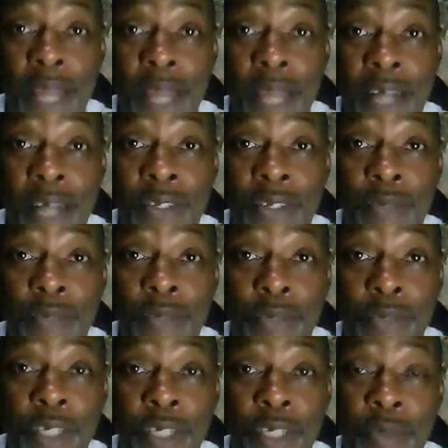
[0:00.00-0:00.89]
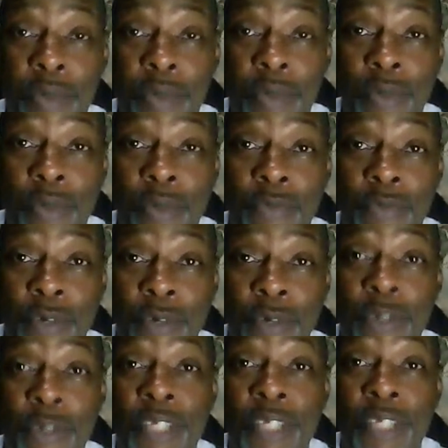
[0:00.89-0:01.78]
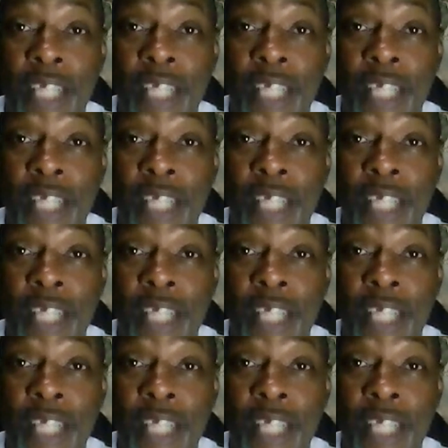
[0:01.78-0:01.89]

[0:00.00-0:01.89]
British people froze to death